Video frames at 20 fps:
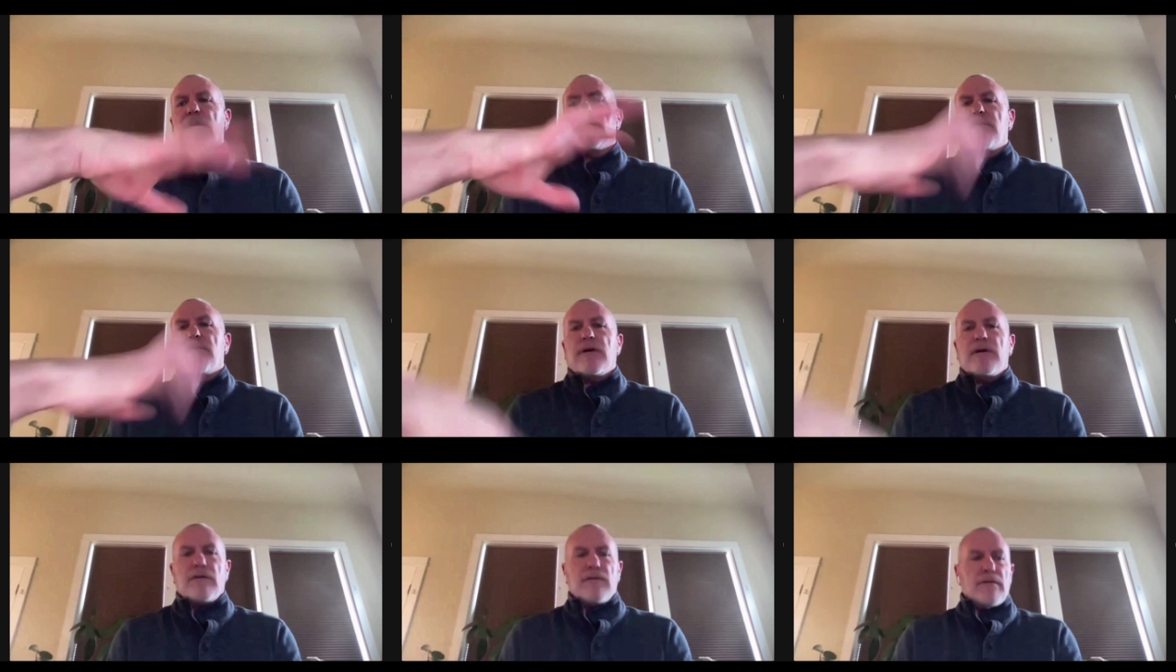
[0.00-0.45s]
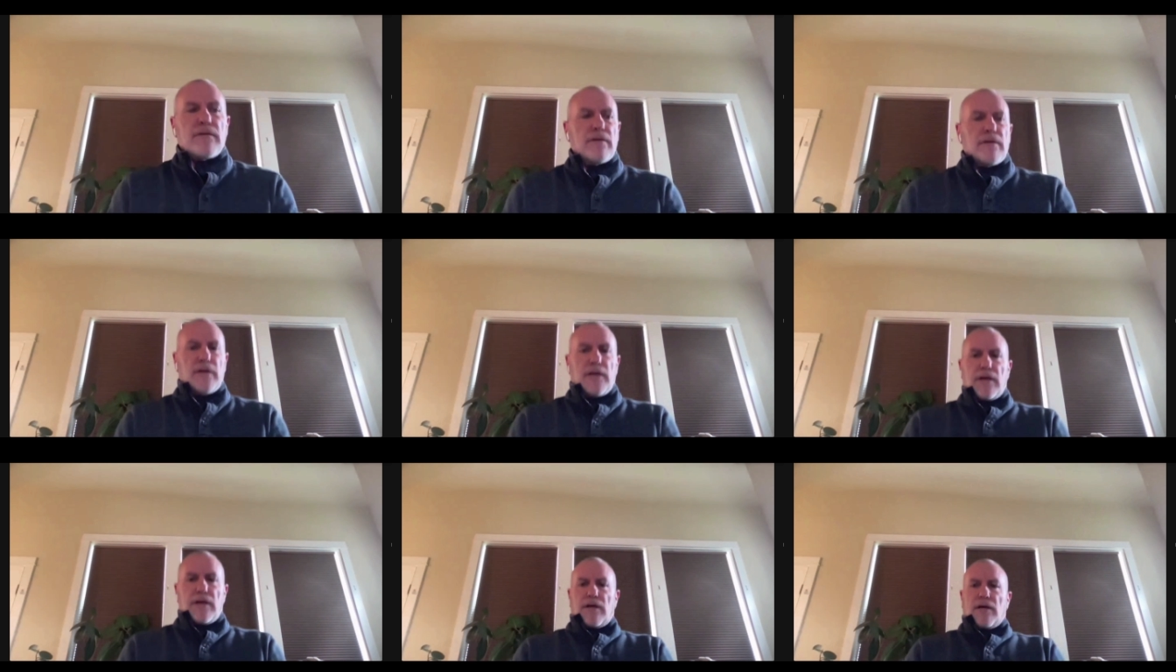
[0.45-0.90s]
up.
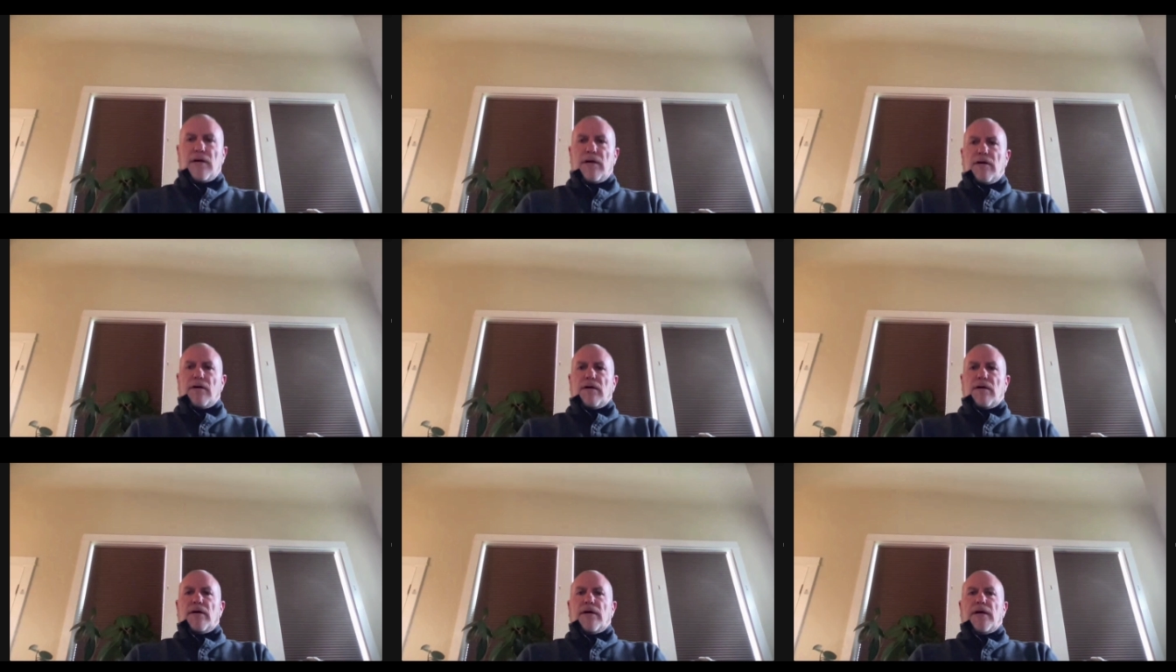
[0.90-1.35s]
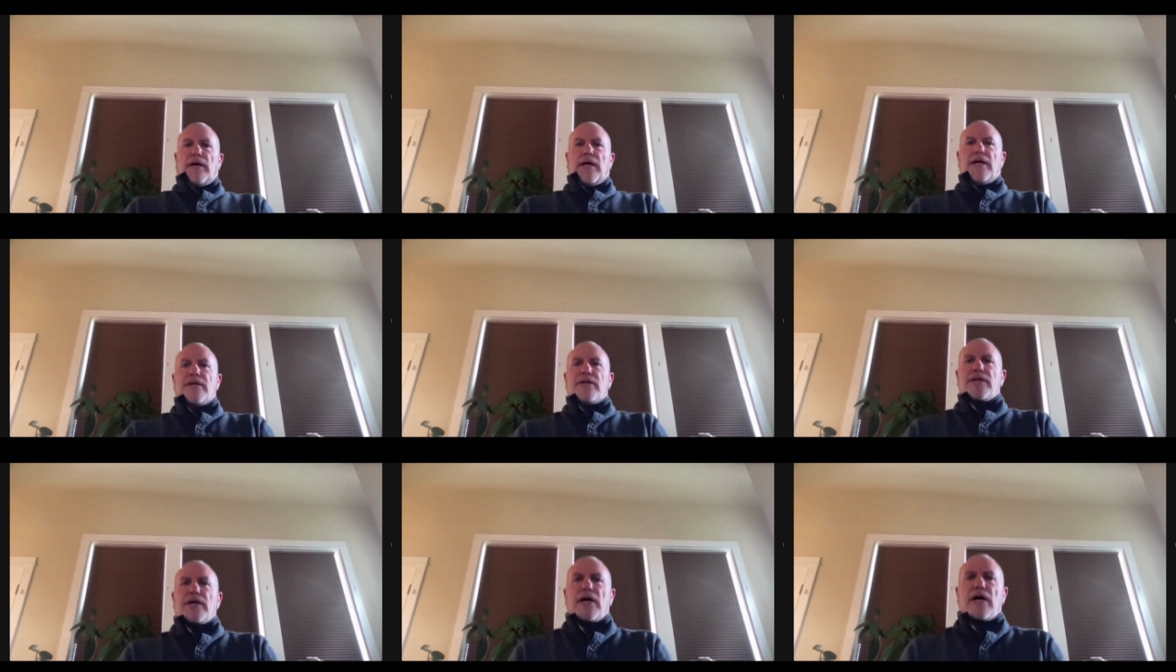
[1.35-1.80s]

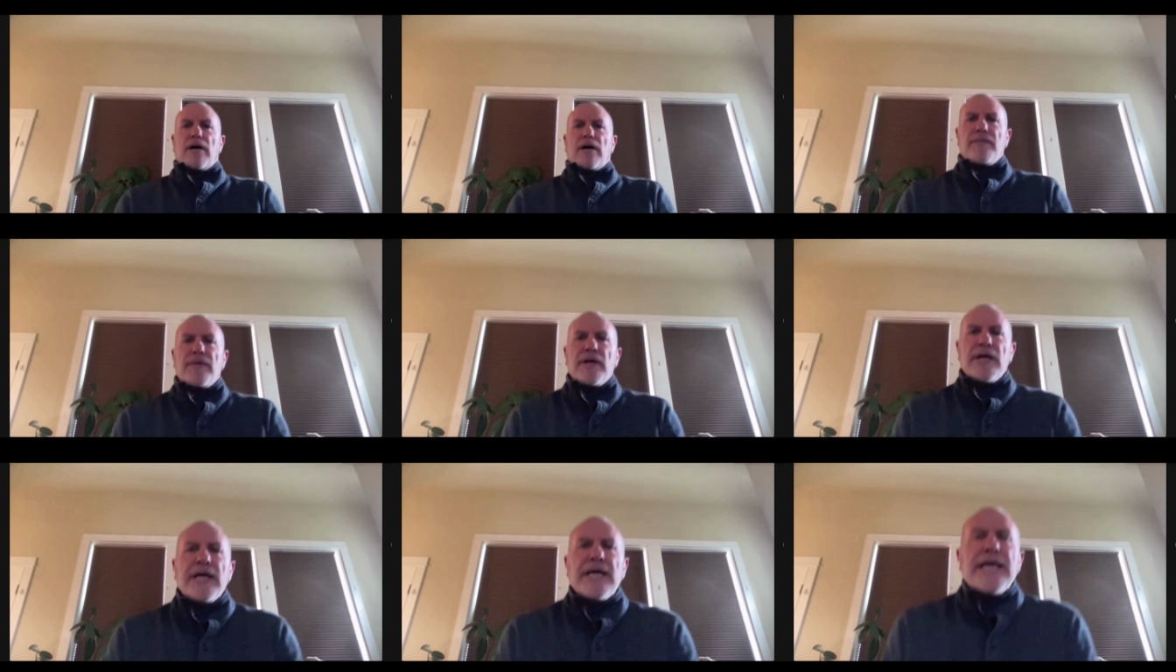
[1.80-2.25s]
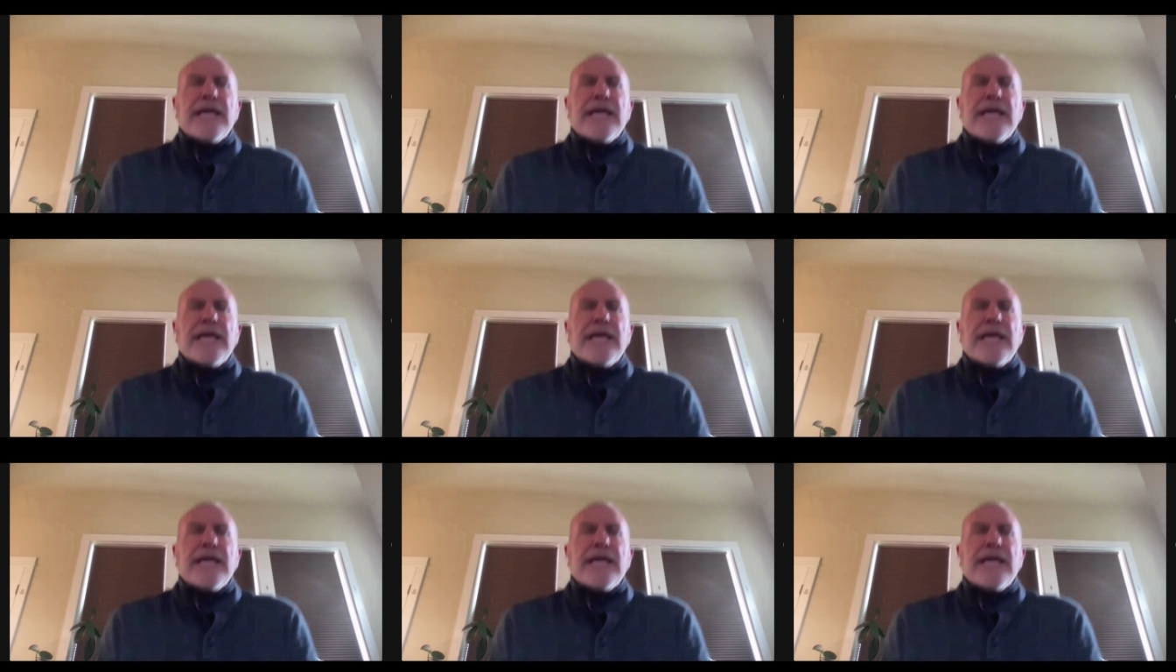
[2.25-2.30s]
And